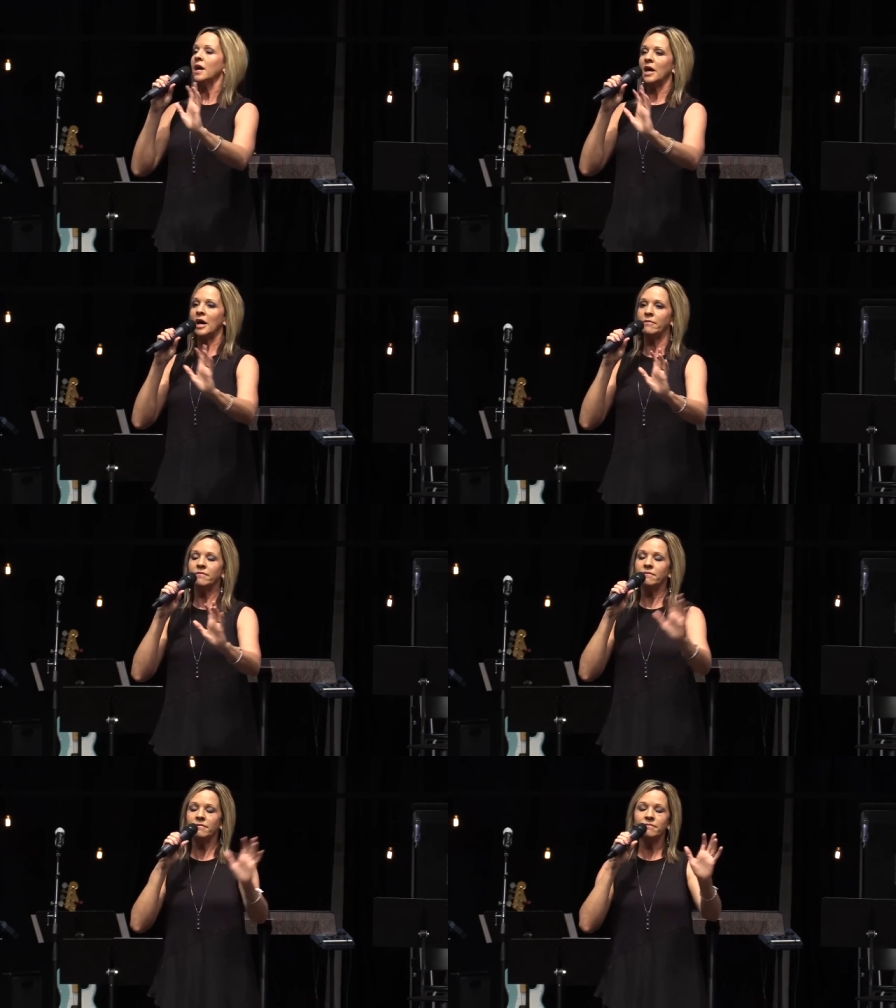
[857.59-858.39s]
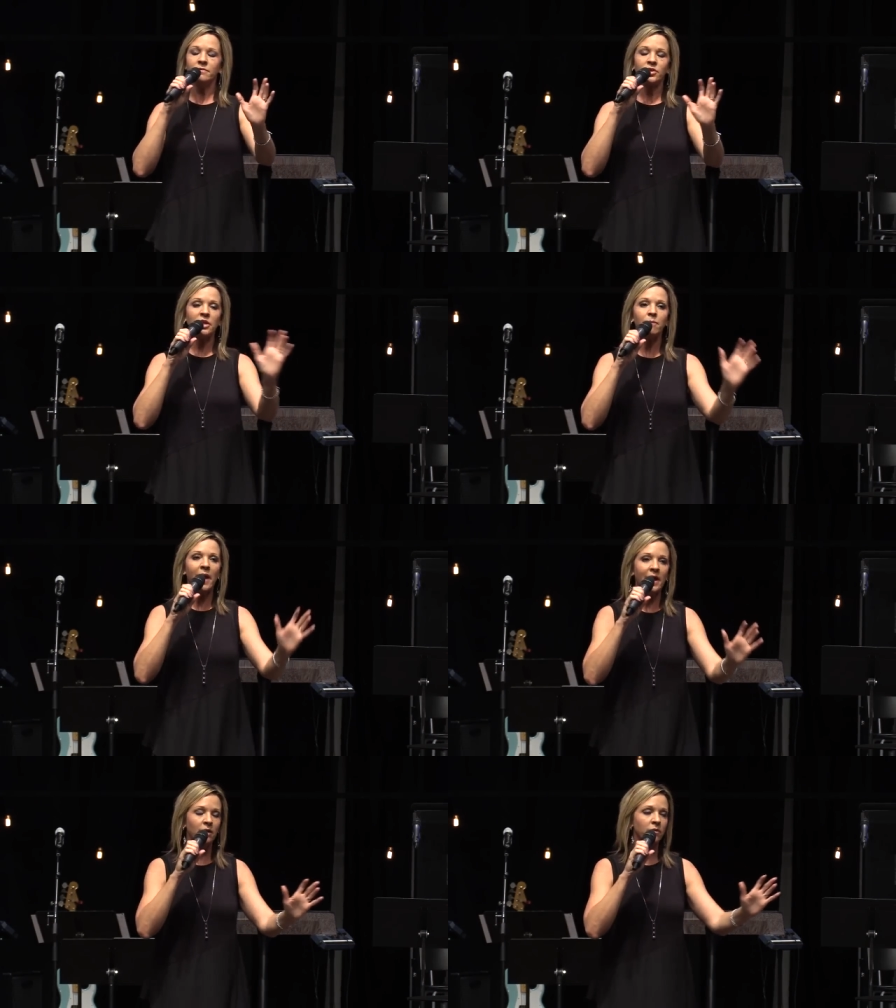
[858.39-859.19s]
Um, looking
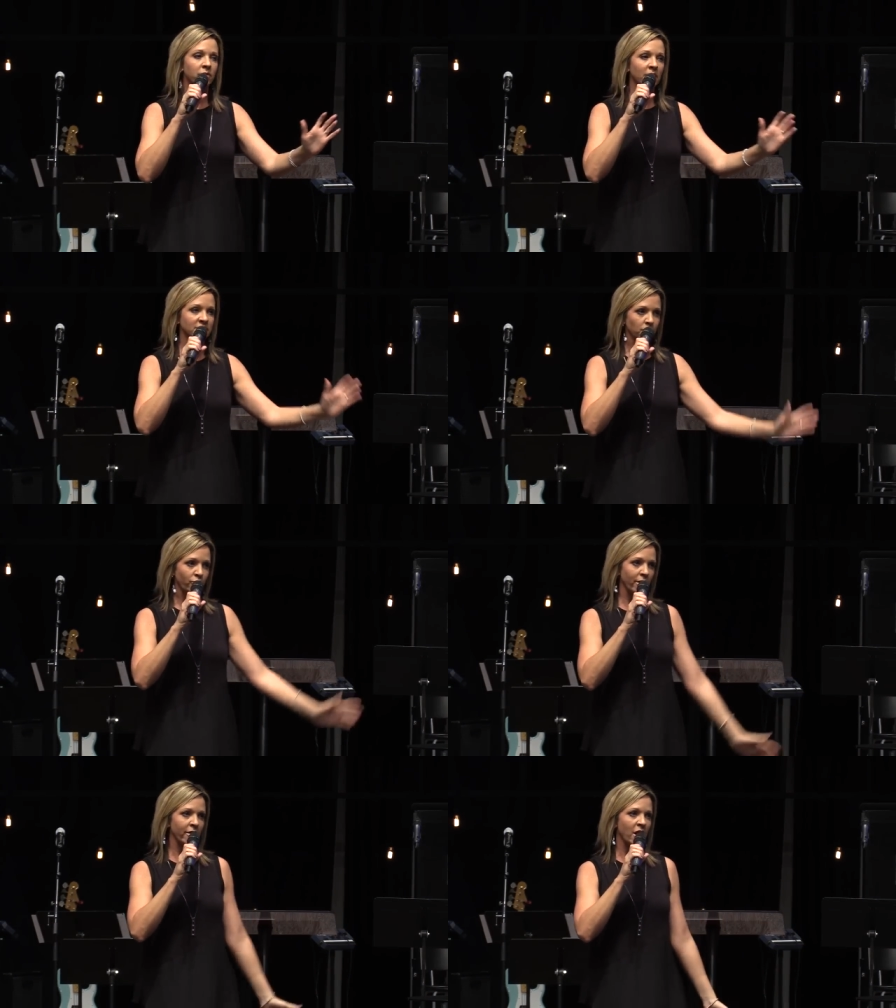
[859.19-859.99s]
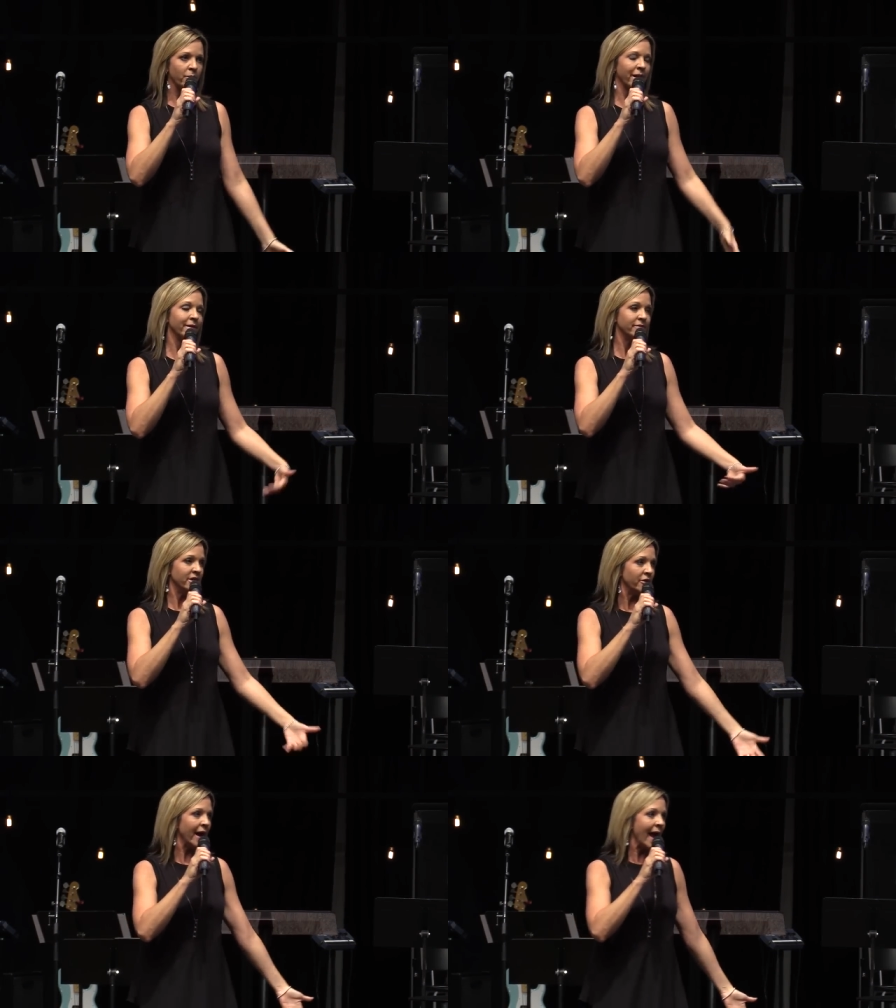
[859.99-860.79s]
back, I would have got some prayer help. I didn't even
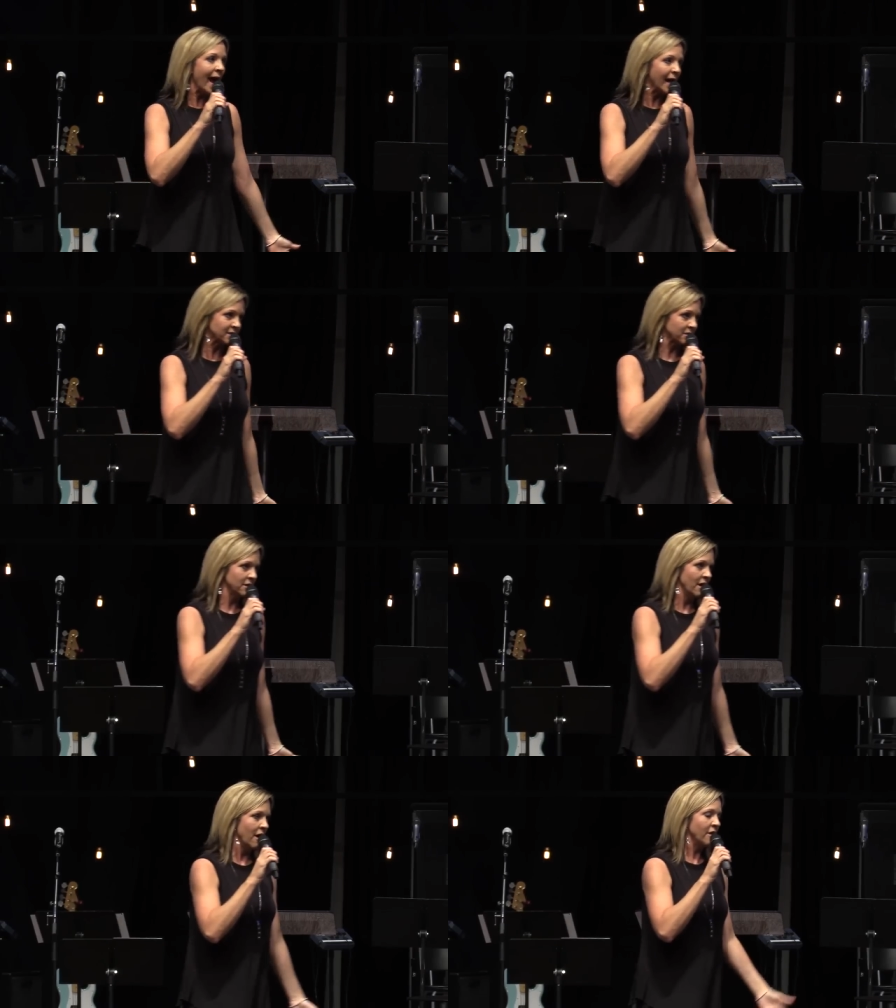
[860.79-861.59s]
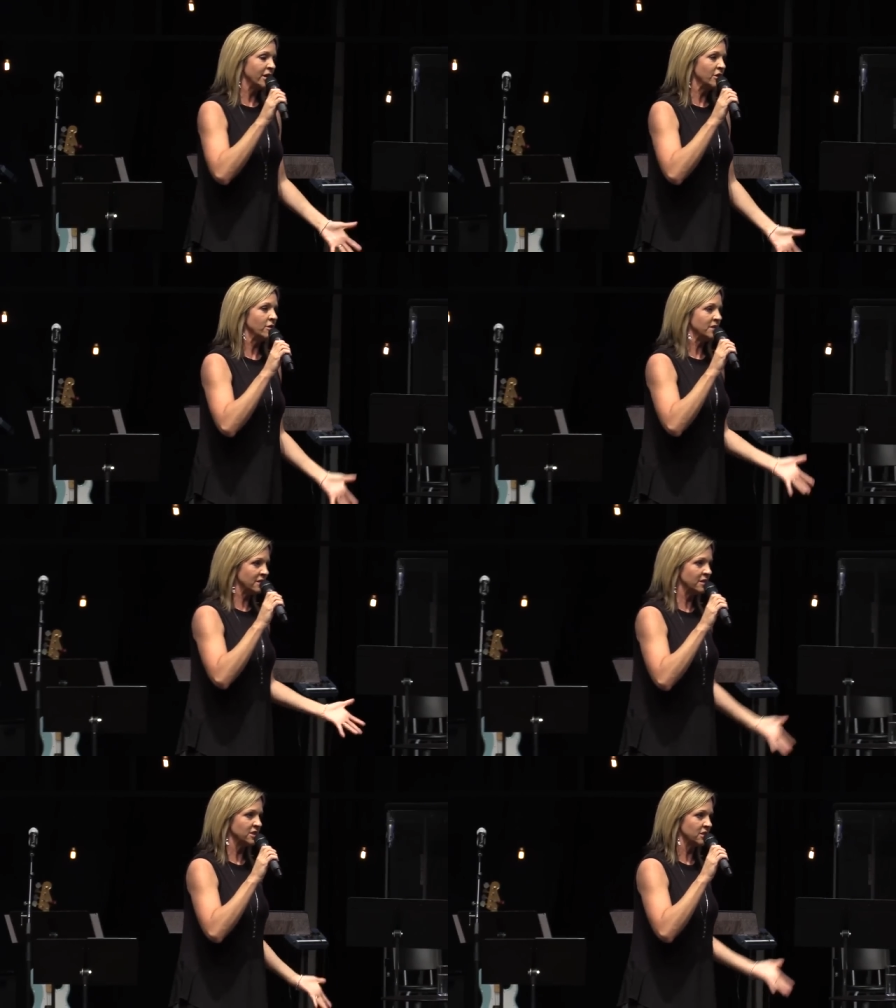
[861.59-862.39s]
know to ask. All I knew is
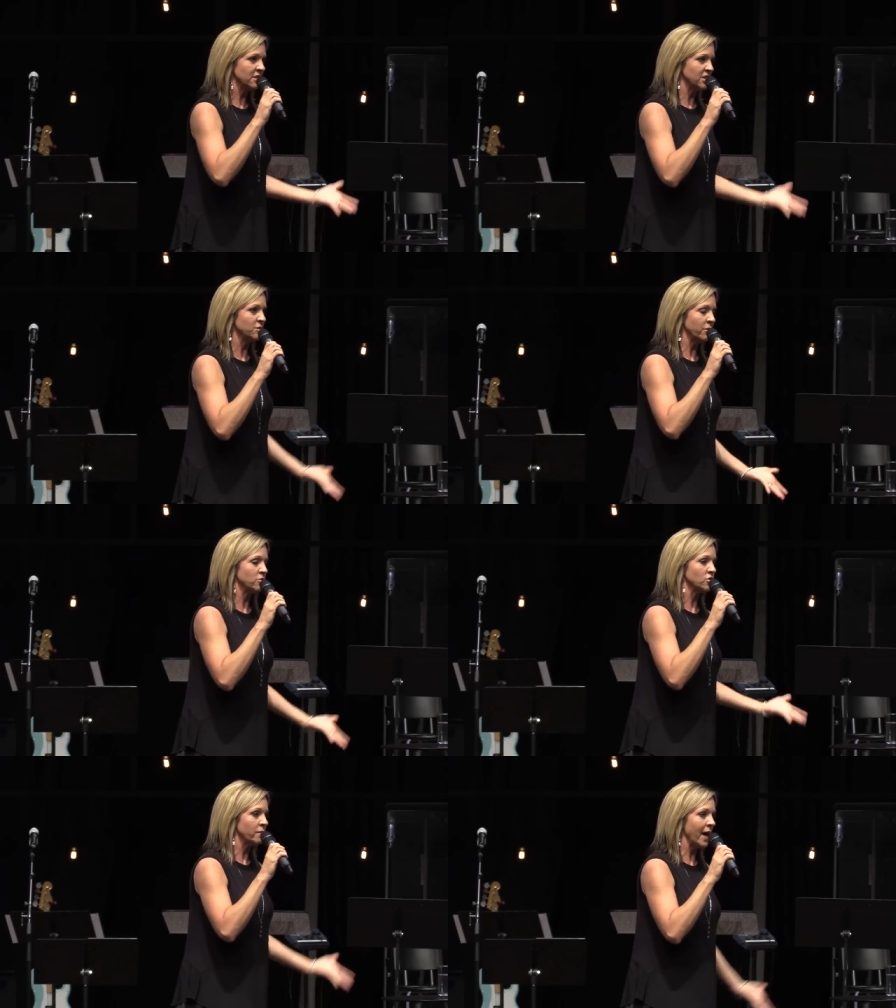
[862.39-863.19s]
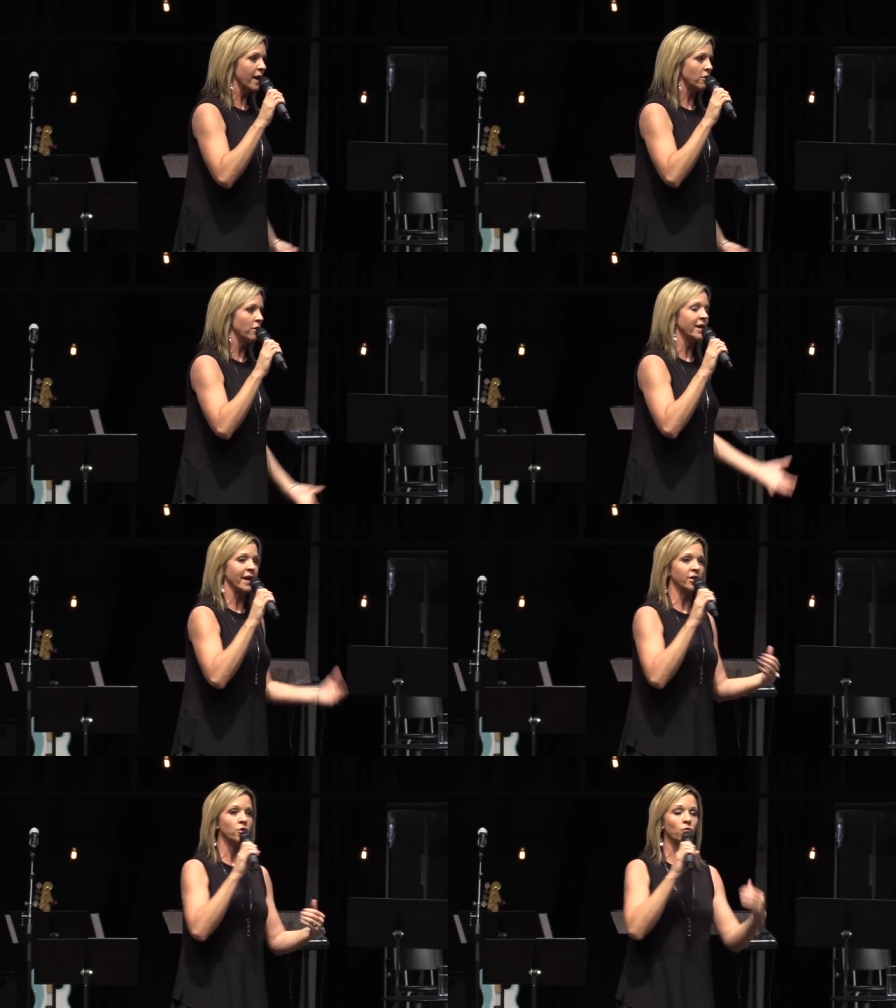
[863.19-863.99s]
in this this spiritual battle, and
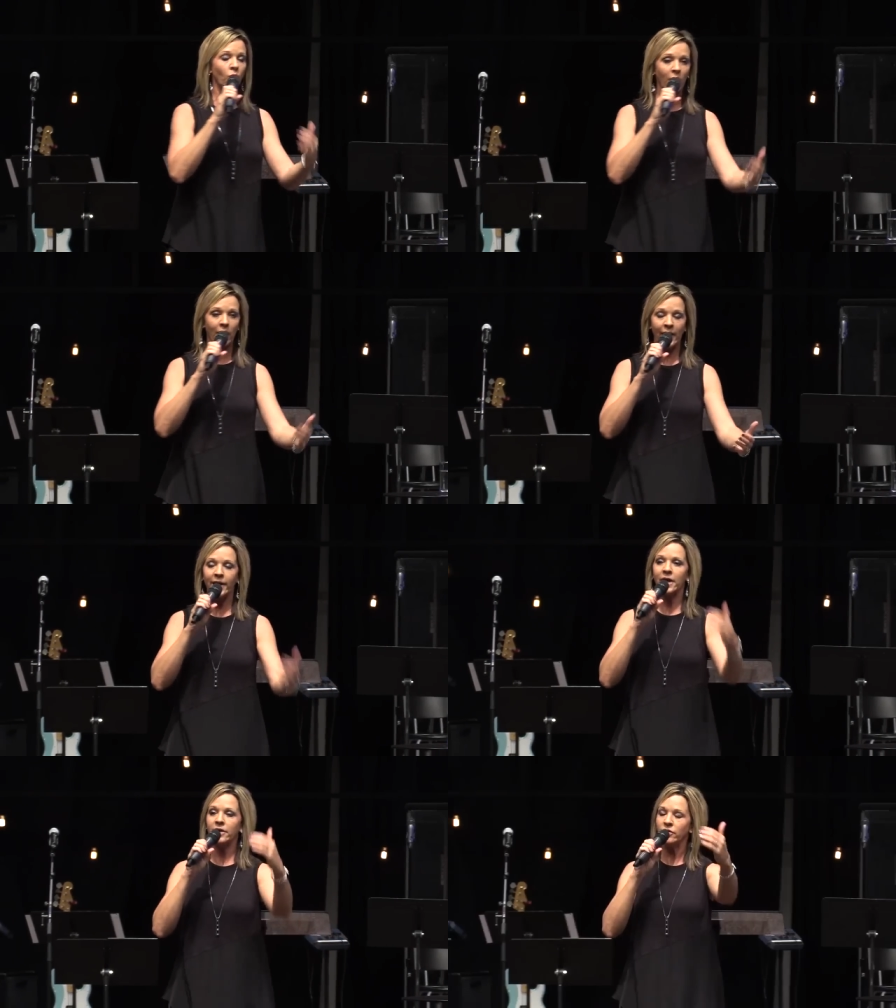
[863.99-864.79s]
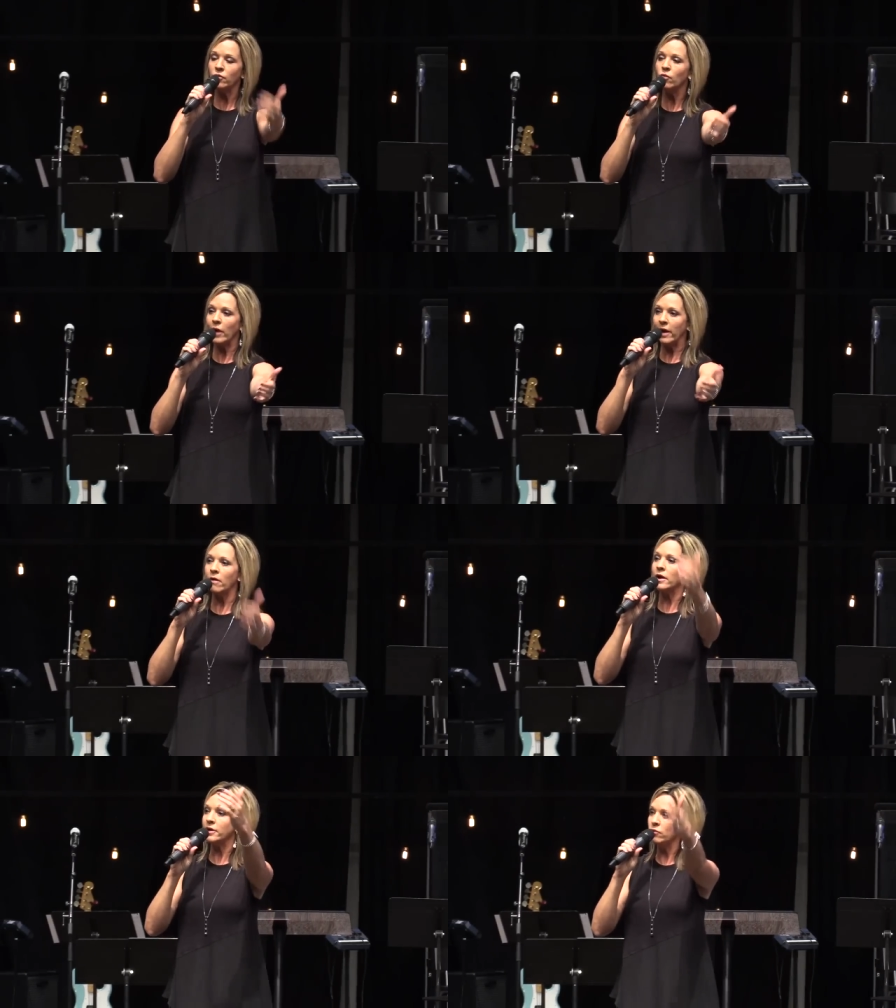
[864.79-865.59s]
I knew why, and I knew where,
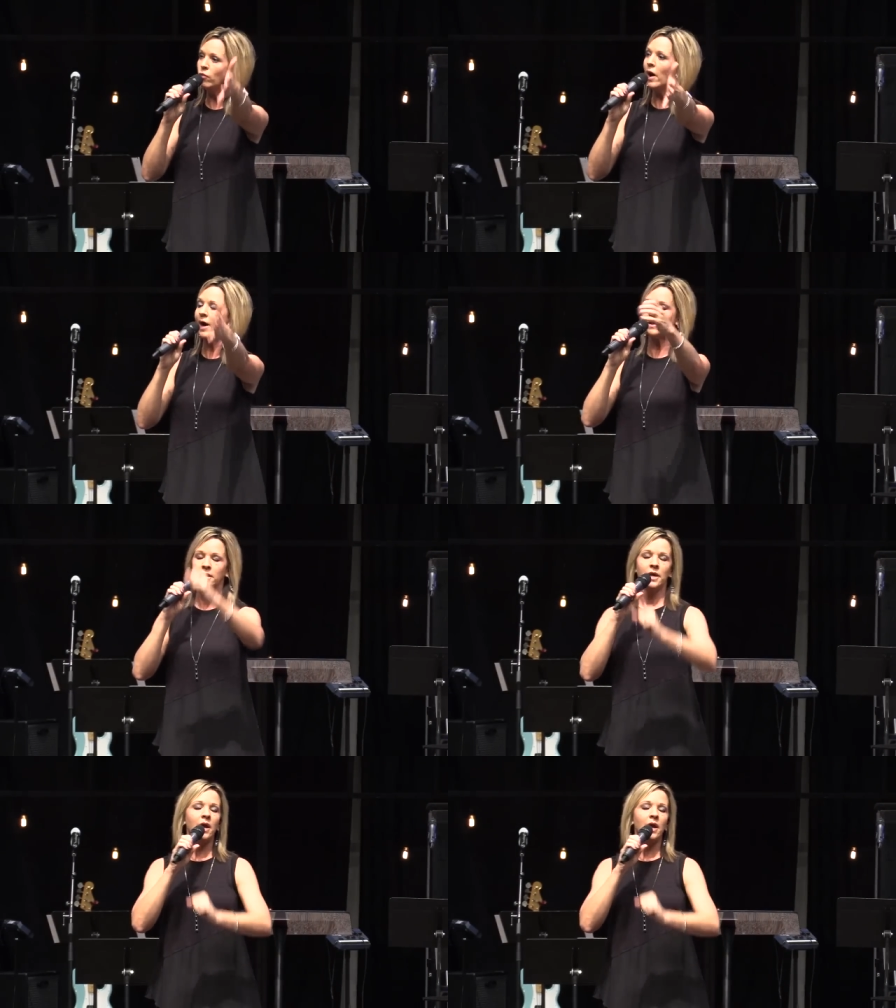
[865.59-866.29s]
and I knew what.